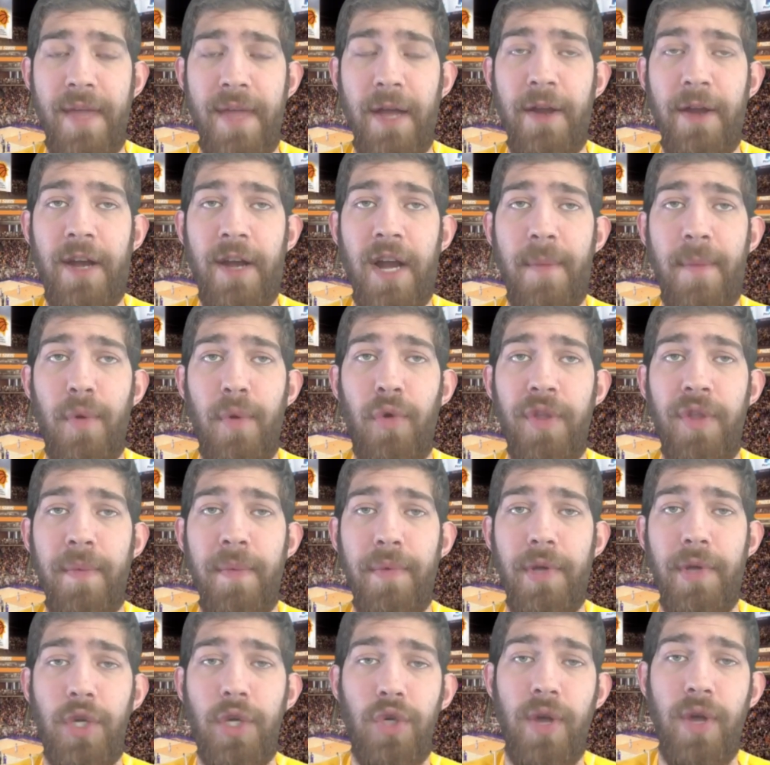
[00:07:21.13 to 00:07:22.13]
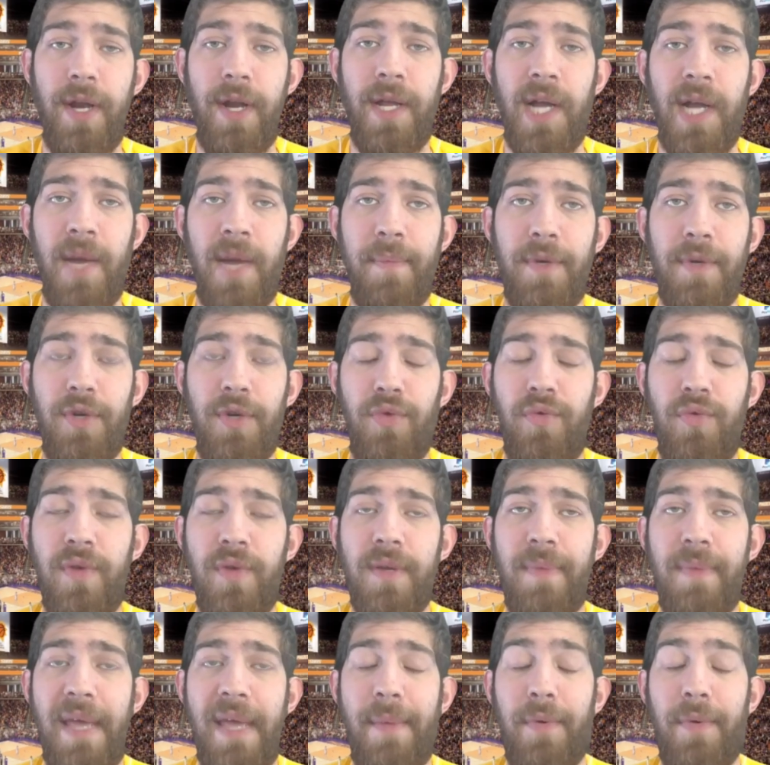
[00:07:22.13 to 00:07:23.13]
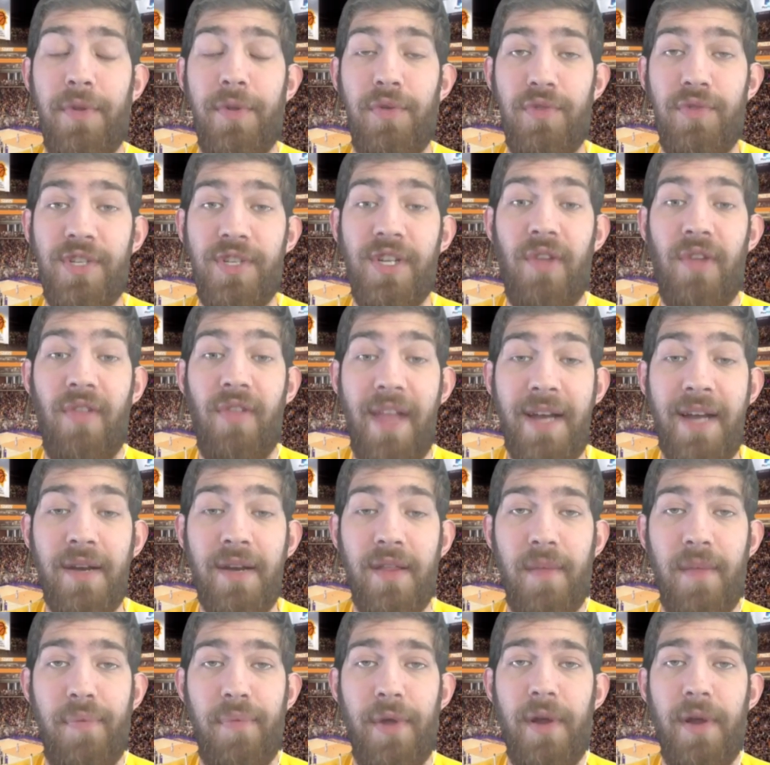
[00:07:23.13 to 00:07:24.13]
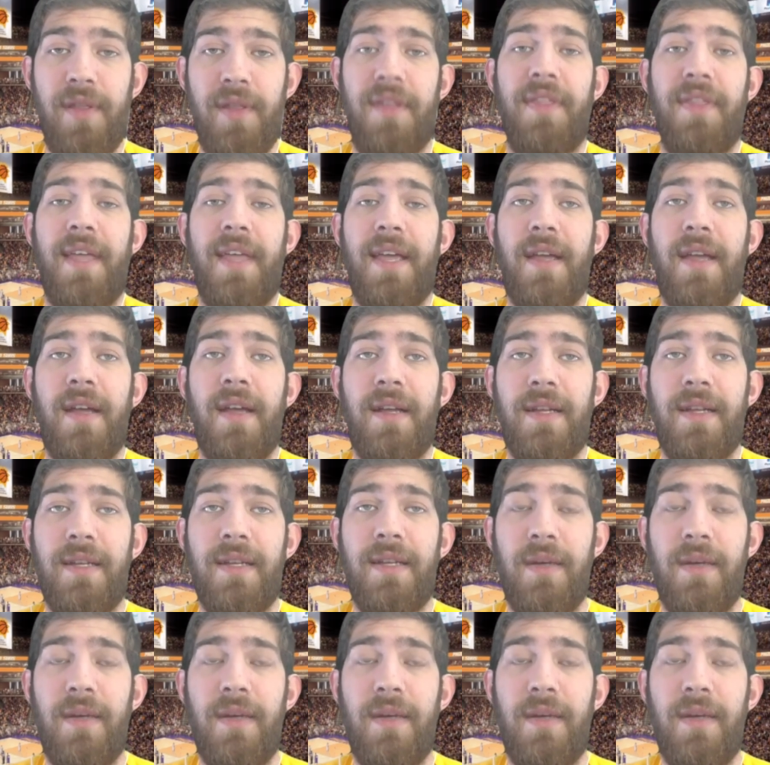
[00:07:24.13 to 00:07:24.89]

They ended up ultimately trading up to be able to select the player that they